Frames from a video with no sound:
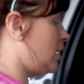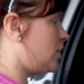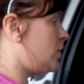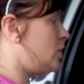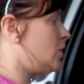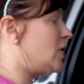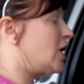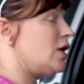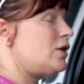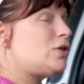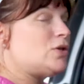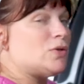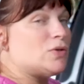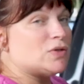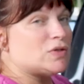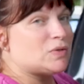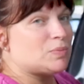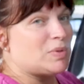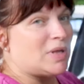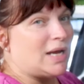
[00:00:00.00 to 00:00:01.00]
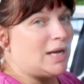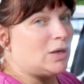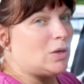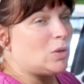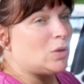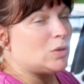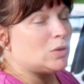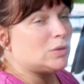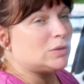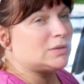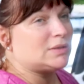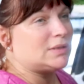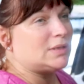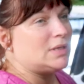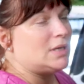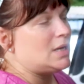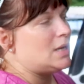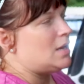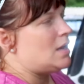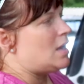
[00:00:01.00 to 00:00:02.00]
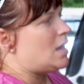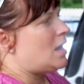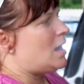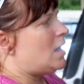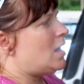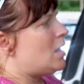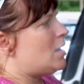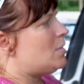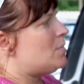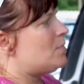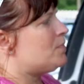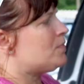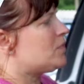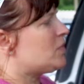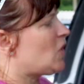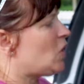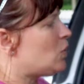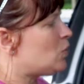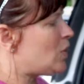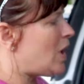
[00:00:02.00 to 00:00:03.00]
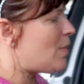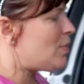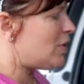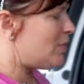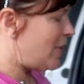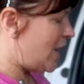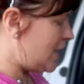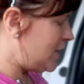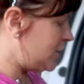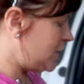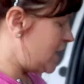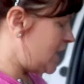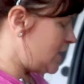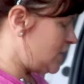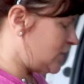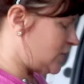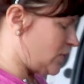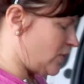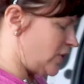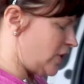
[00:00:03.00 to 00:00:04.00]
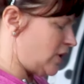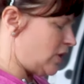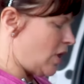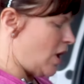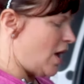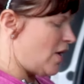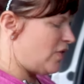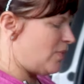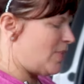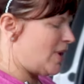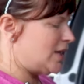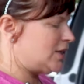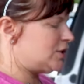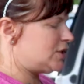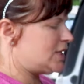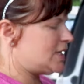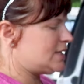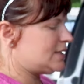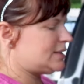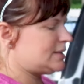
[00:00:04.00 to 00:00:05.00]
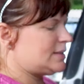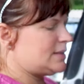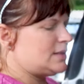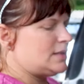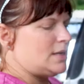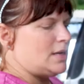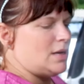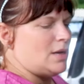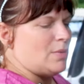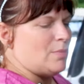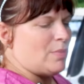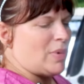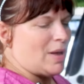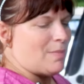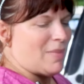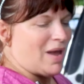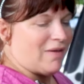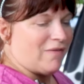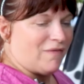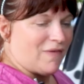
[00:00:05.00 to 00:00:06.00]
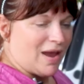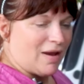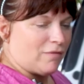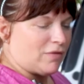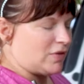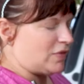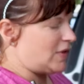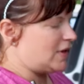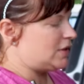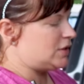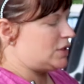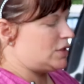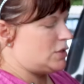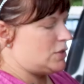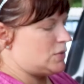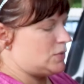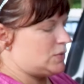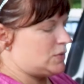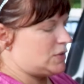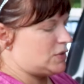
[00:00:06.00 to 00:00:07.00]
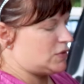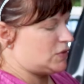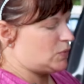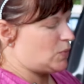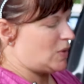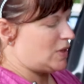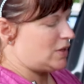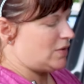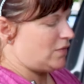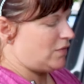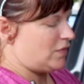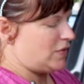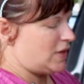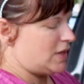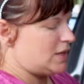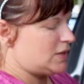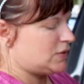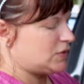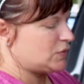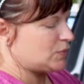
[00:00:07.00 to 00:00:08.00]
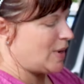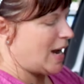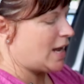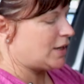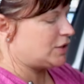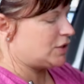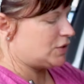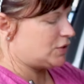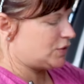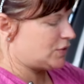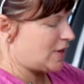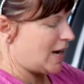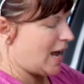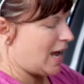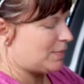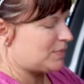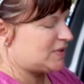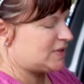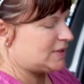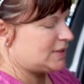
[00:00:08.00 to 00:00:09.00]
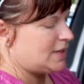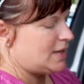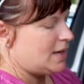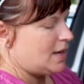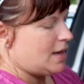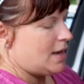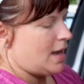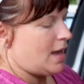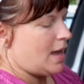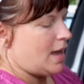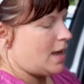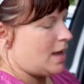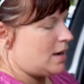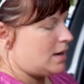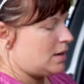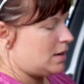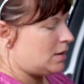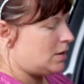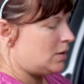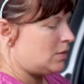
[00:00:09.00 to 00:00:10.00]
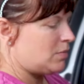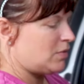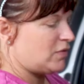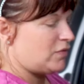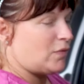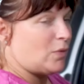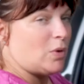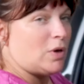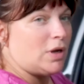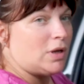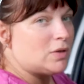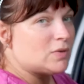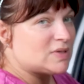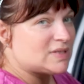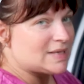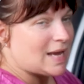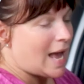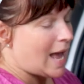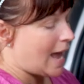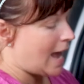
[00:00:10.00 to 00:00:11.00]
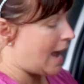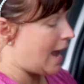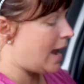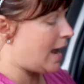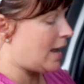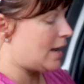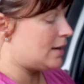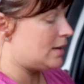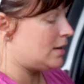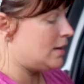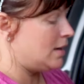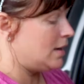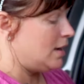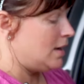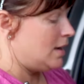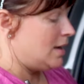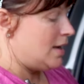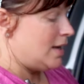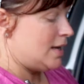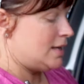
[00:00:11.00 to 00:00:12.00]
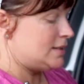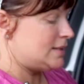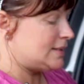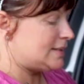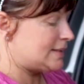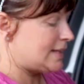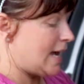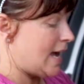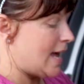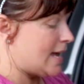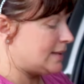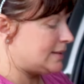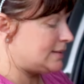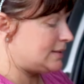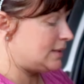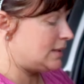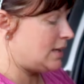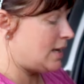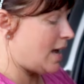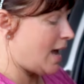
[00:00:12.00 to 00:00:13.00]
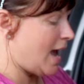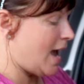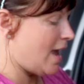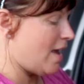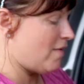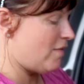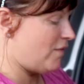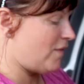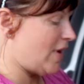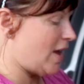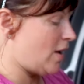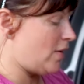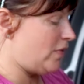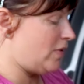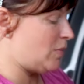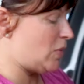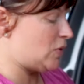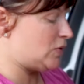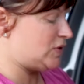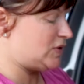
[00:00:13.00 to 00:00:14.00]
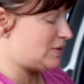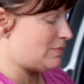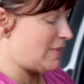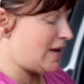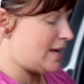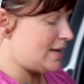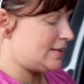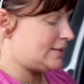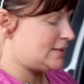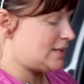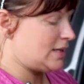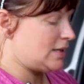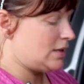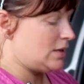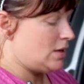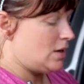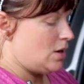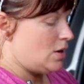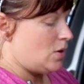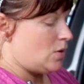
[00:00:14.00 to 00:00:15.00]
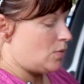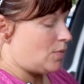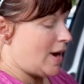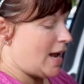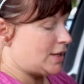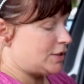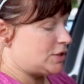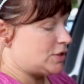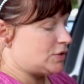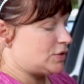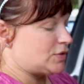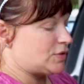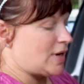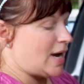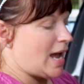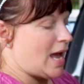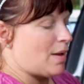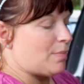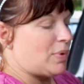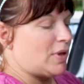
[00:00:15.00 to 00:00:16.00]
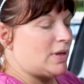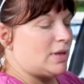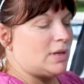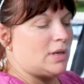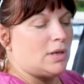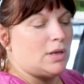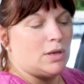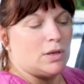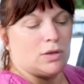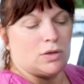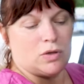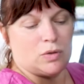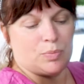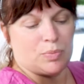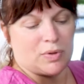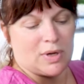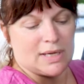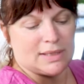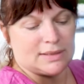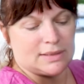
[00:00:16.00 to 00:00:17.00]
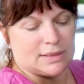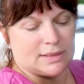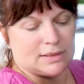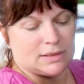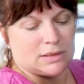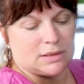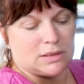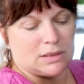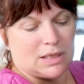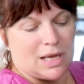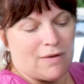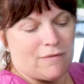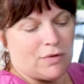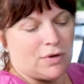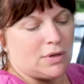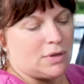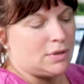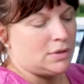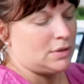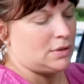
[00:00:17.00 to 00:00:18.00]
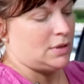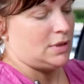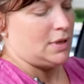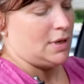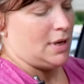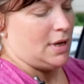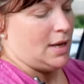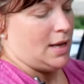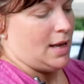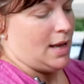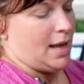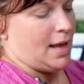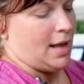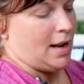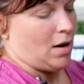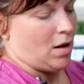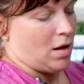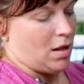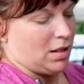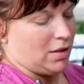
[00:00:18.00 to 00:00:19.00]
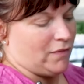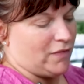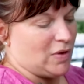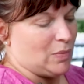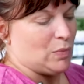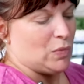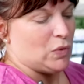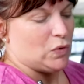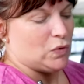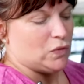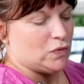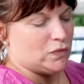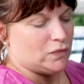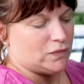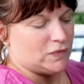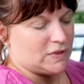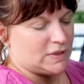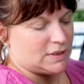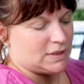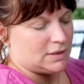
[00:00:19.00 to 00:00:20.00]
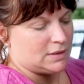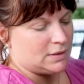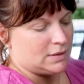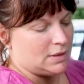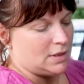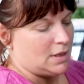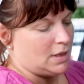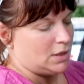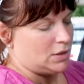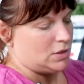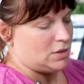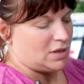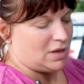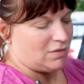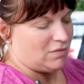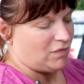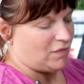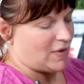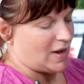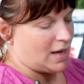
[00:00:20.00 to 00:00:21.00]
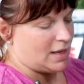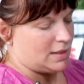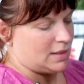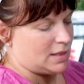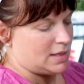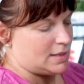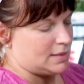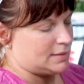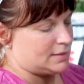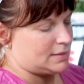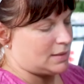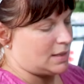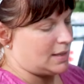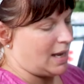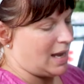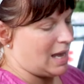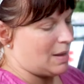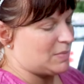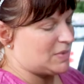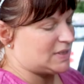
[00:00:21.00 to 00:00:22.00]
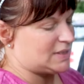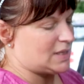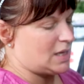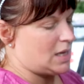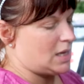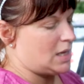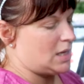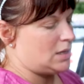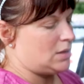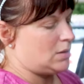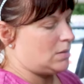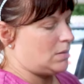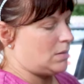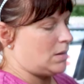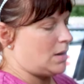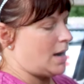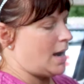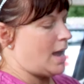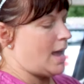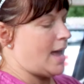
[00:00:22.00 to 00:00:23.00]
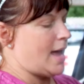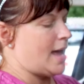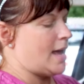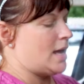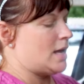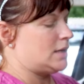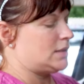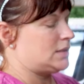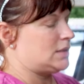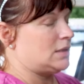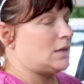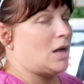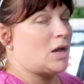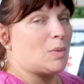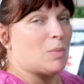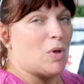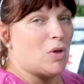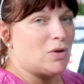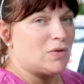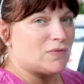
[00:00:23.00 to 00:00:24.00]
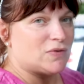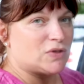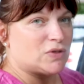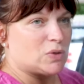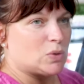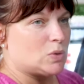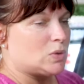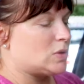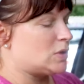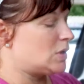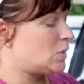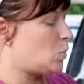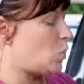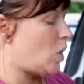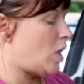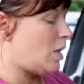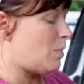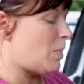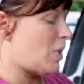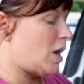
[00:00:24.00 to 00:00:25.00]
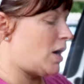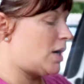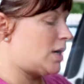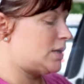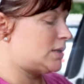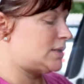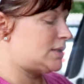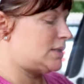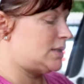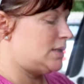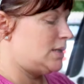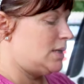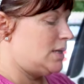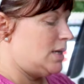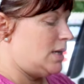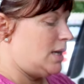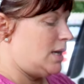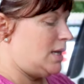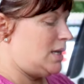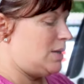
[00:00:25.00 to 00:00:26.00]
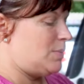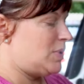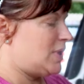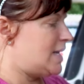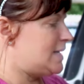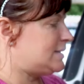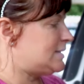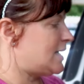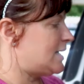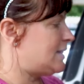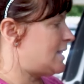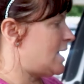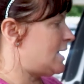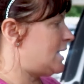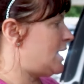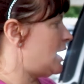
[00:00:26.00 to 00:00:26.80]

you can use plain old rubber bungees or the cloth bungees, but my favorite thing to use is one of these ratchet straps. And before you sigh and in disgust, I have found the most amazing ratchet strap. You press this little lever and all of it moves. You can find these on Amazon or at an automotive store, Walmart, any place like that